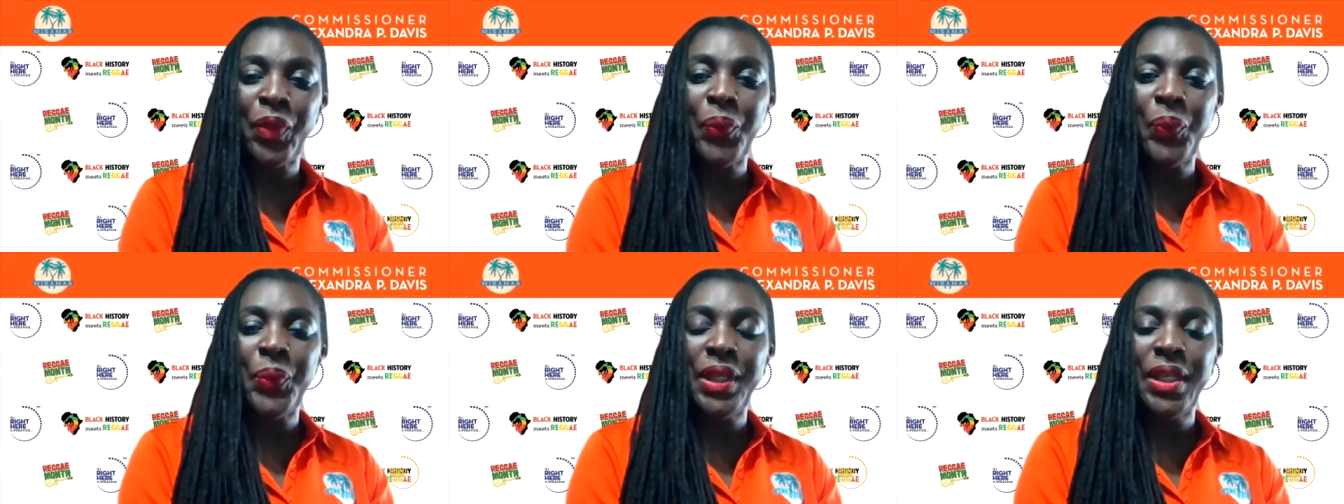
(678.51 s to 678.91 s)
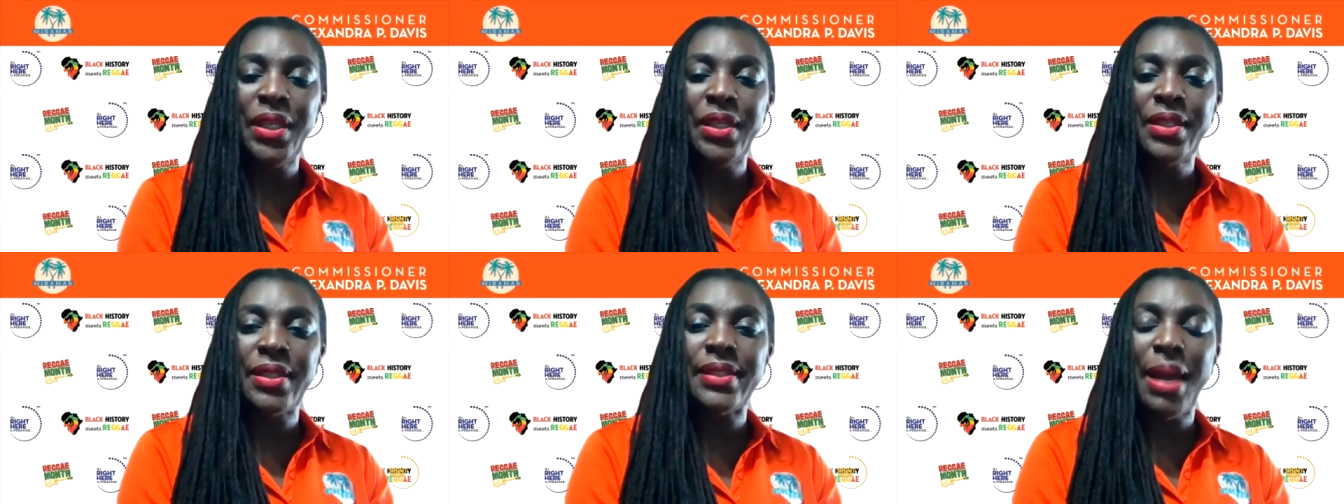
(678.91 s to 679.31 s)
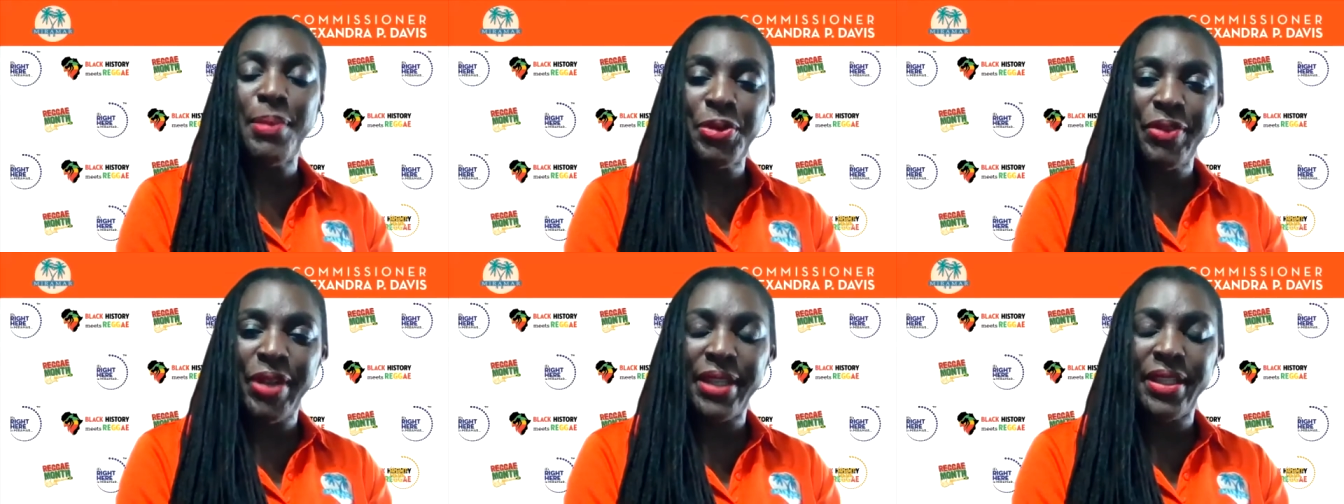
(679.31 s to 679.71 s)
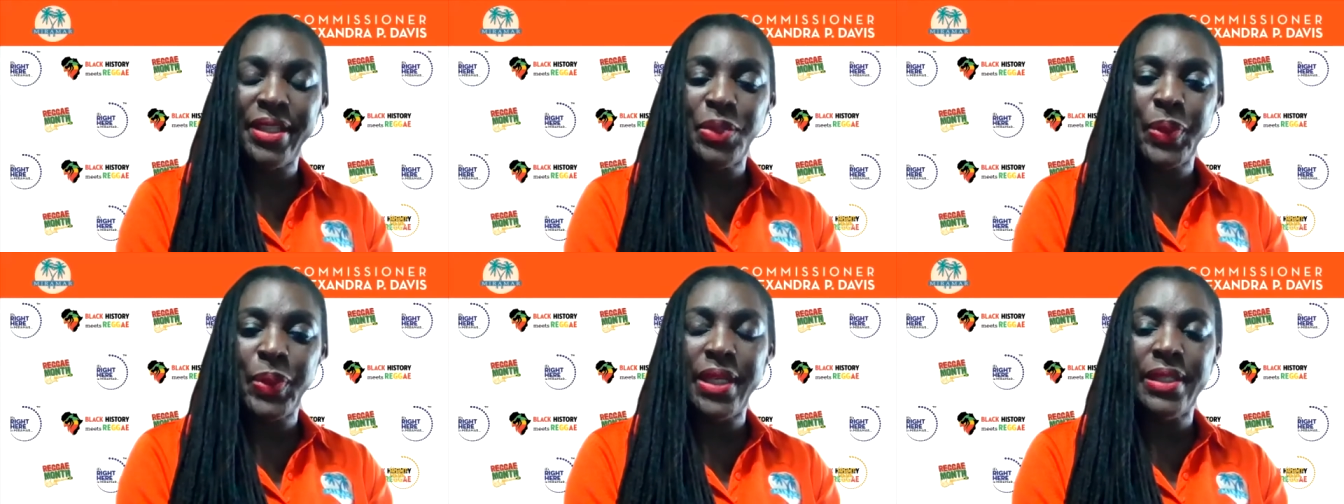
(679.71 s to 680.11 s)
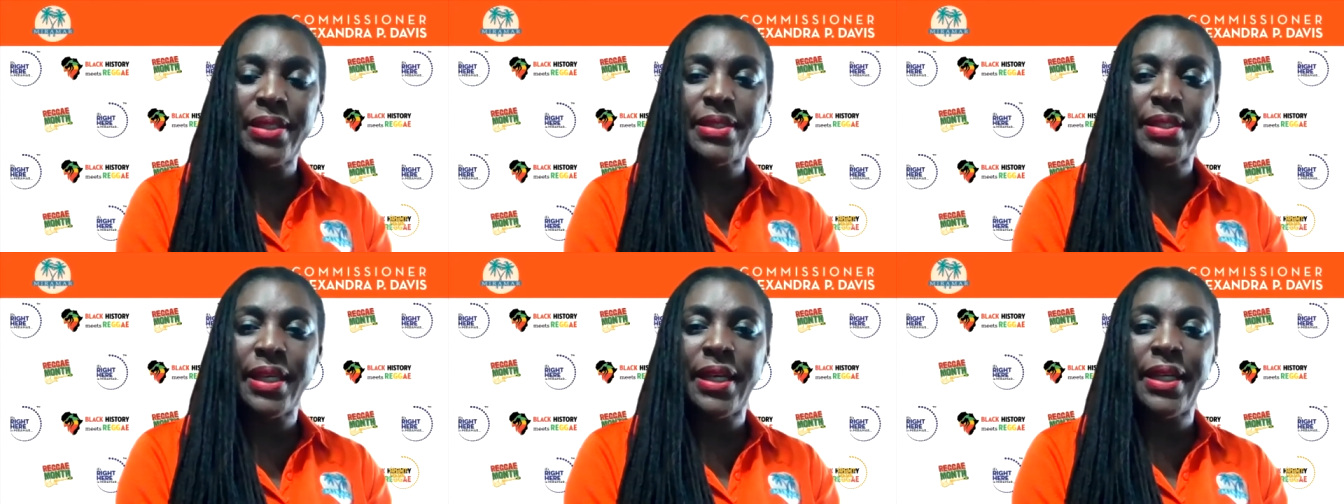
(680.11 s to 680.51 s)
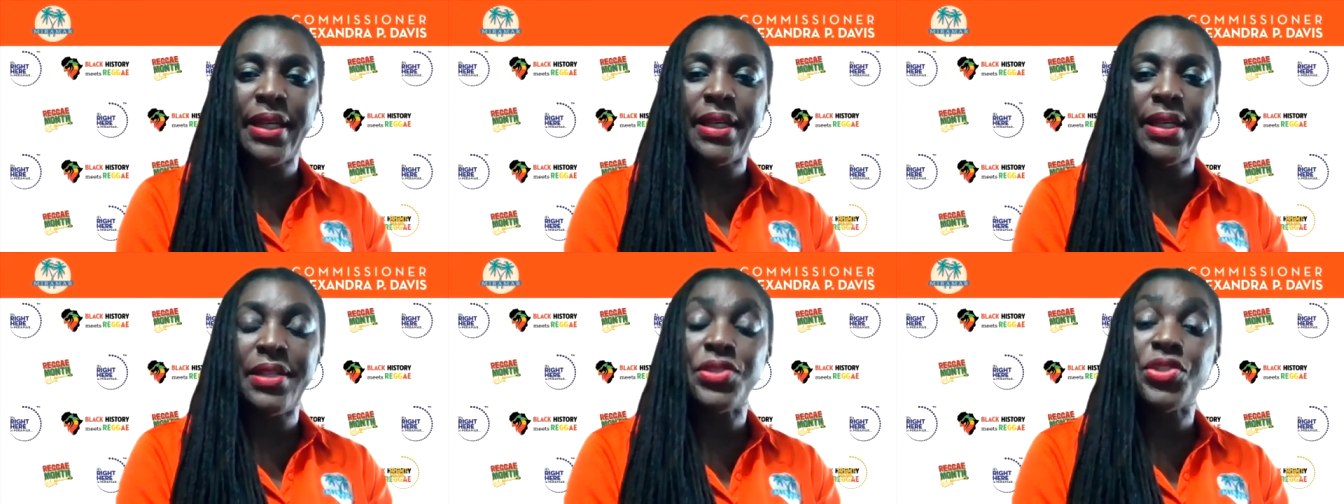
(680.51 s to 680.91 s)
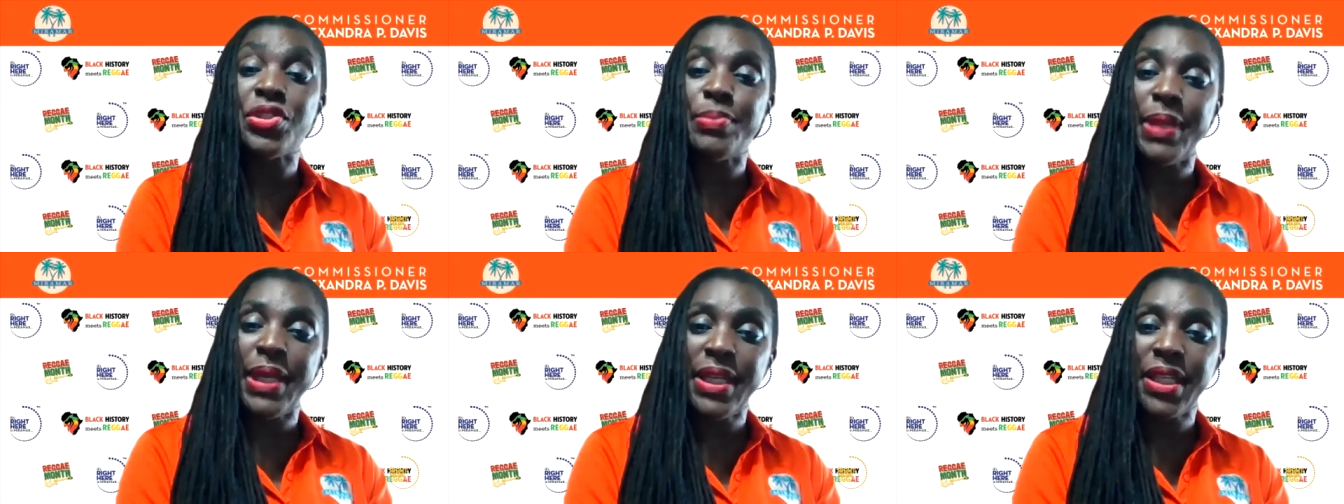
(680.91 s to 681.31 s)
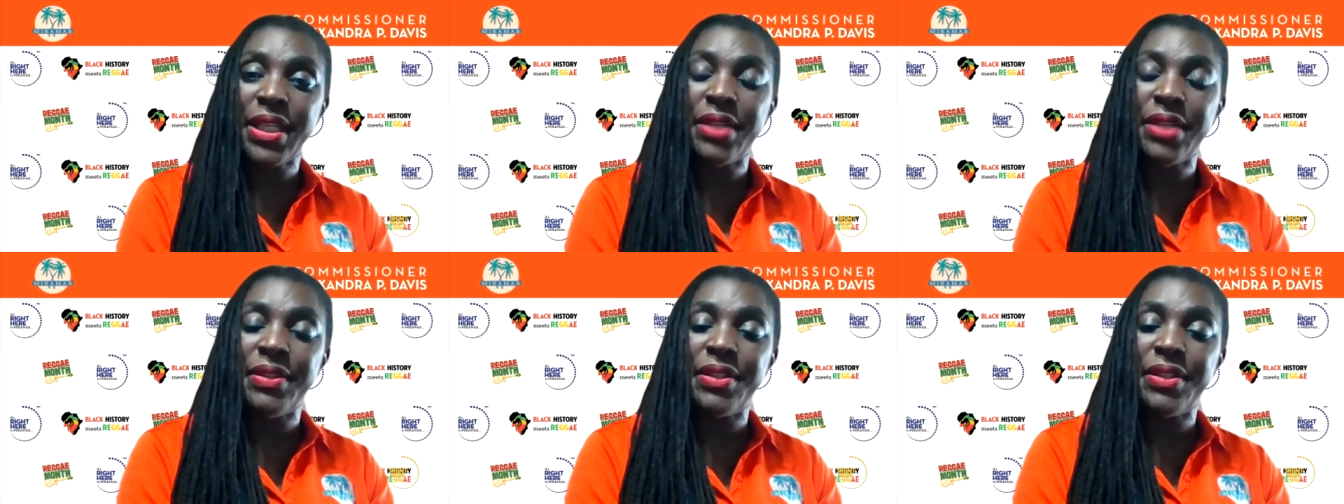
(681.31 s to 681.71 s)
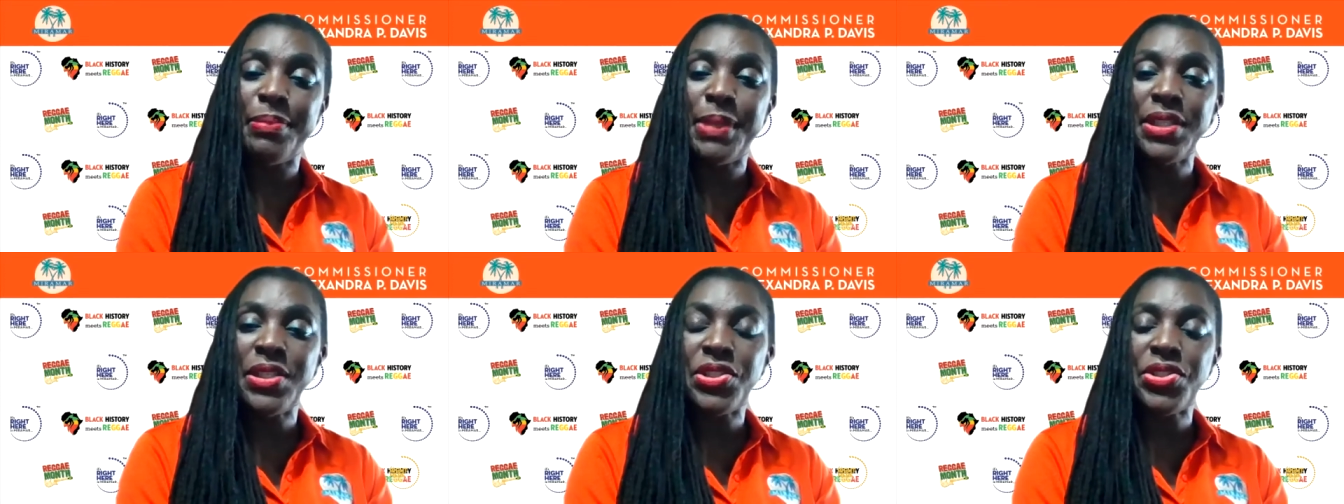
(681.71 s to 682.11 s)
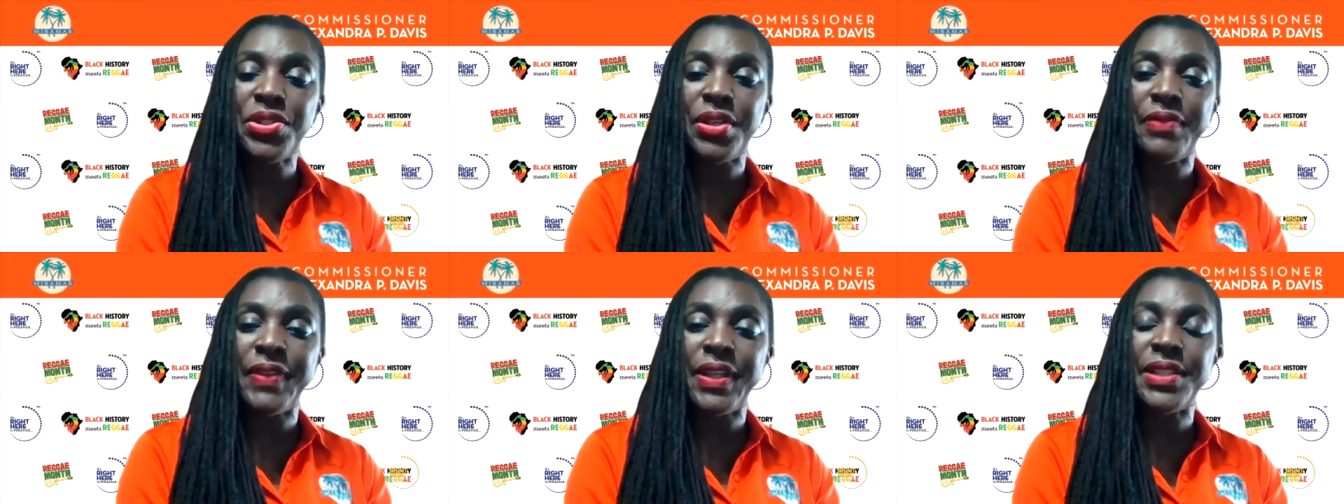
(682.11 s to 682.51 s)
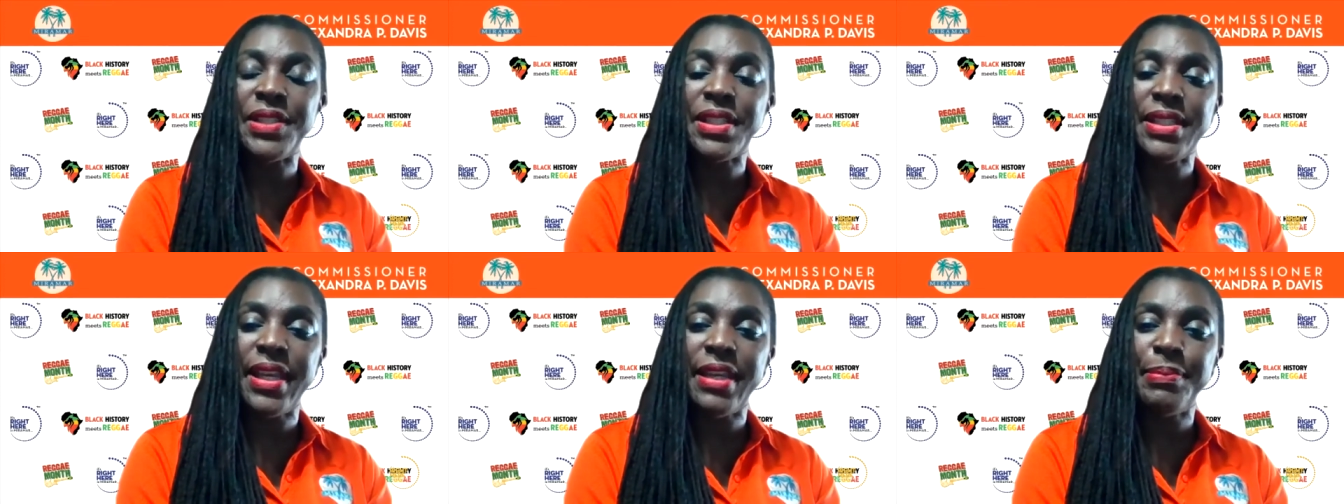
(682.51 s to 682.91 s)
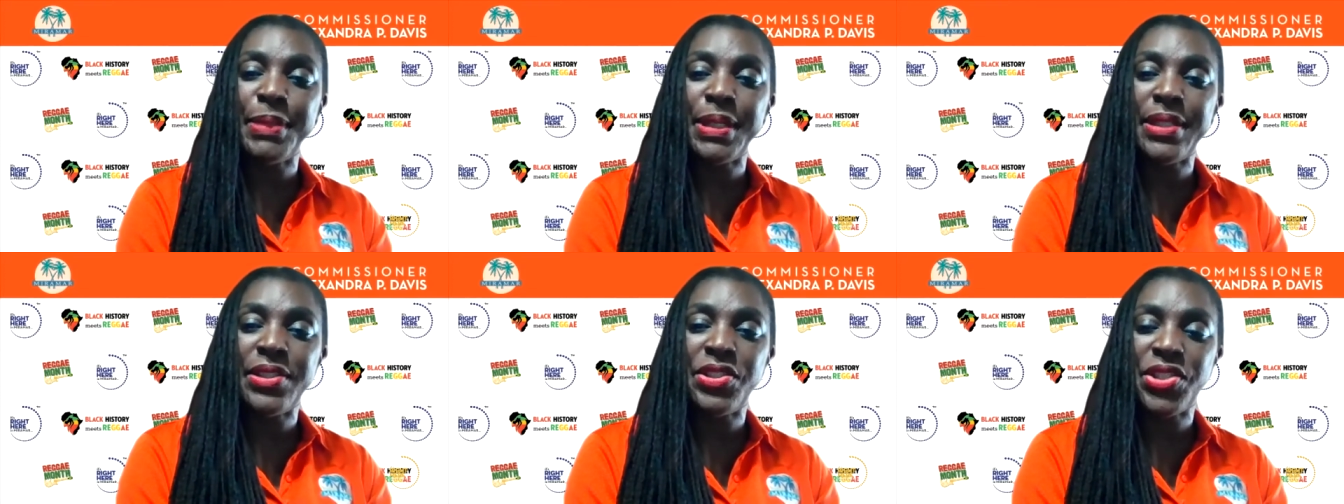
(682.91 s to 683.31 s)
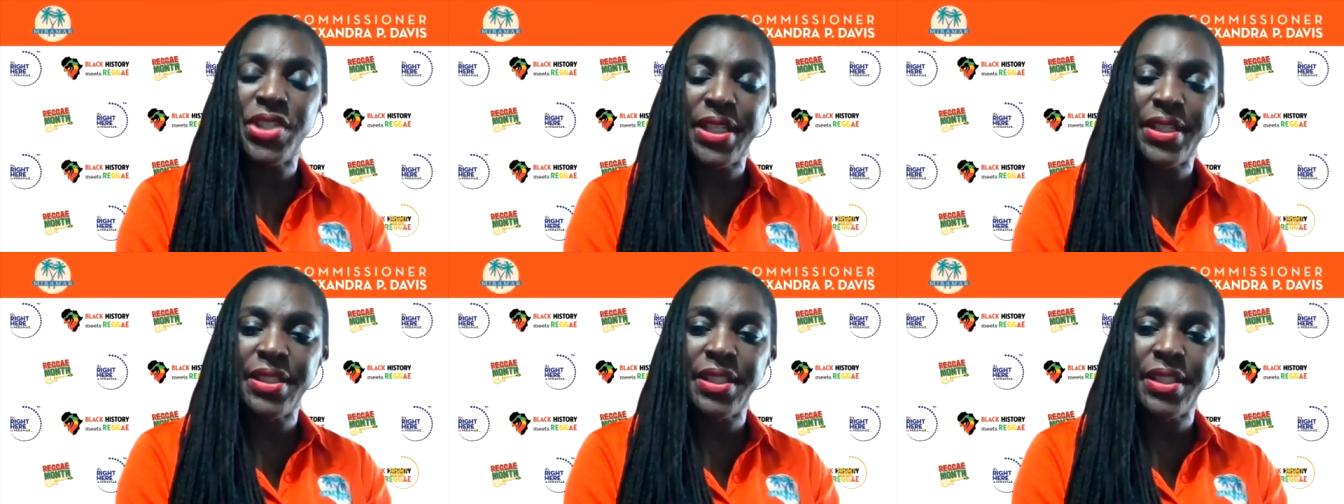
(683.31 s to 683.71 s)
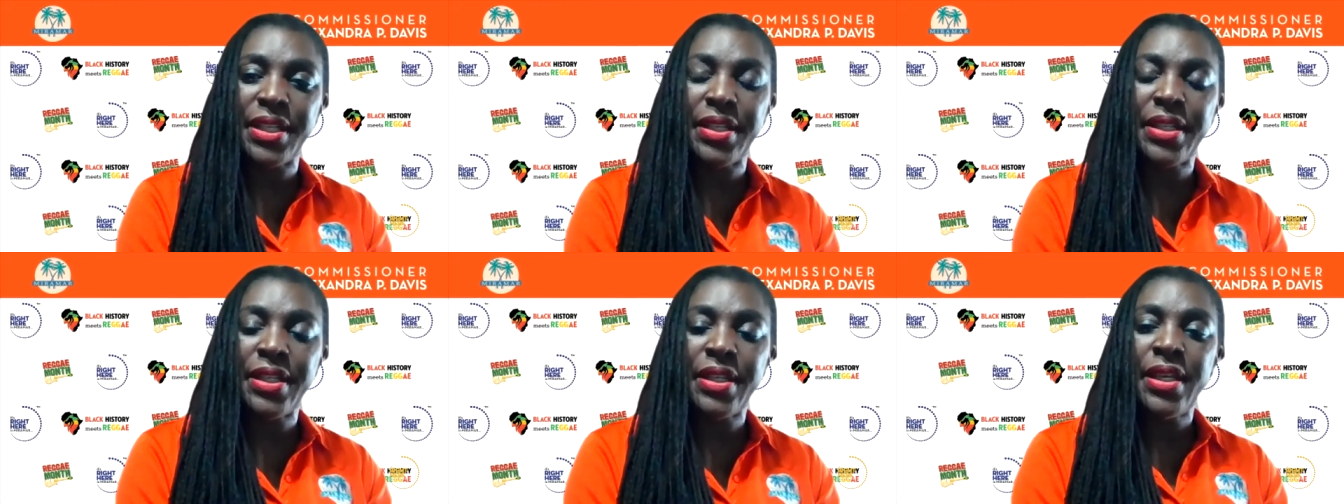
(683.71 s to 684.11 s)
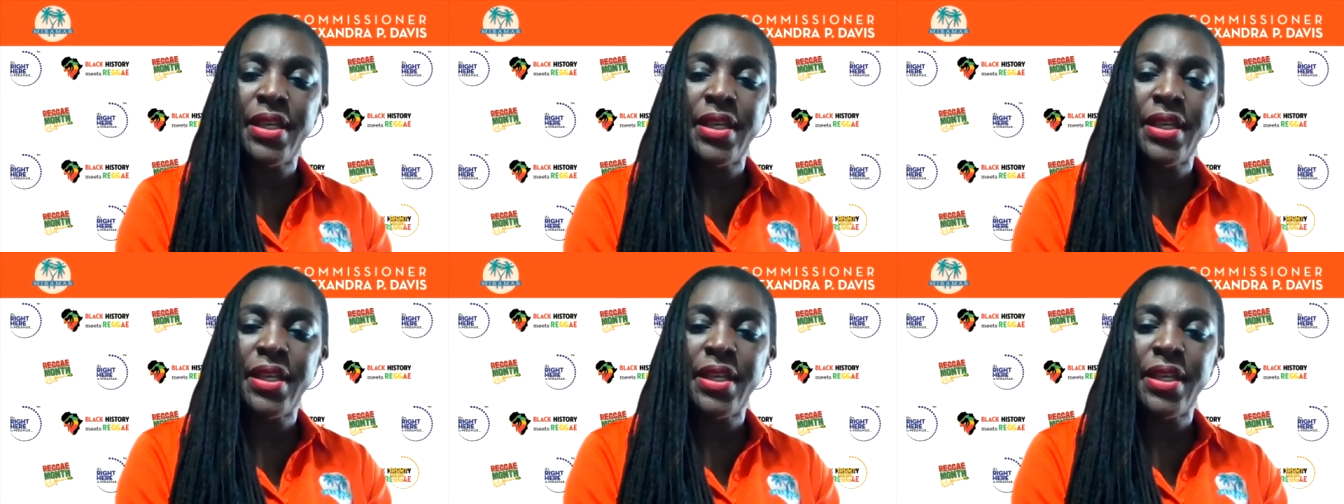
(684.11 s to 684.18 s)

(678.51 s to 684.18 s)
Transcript: We collaborated with Jamaica in the Ministry of Entertainment, Gender,